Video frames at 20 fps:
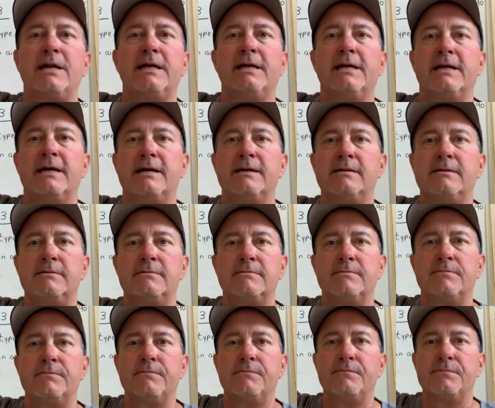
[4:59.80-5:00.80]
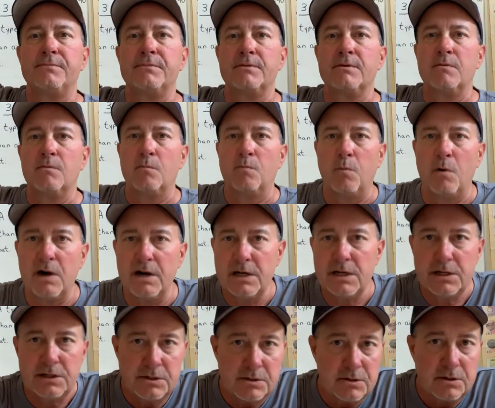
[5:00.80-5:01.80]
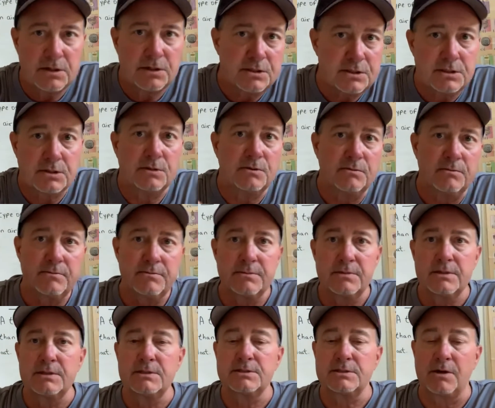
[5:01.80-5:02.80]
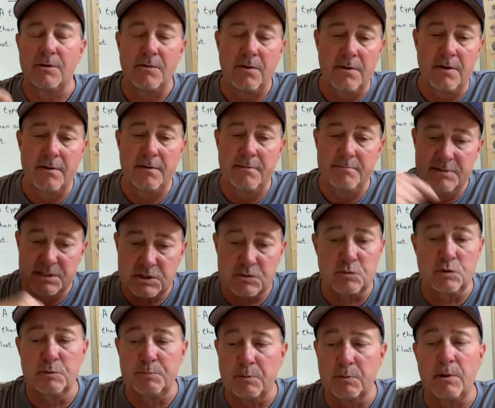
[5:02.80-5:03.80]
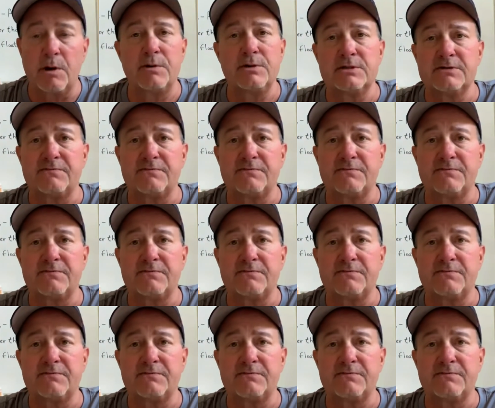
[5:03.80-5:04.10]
again, what are you going to do? So Mr. Rupel wrote his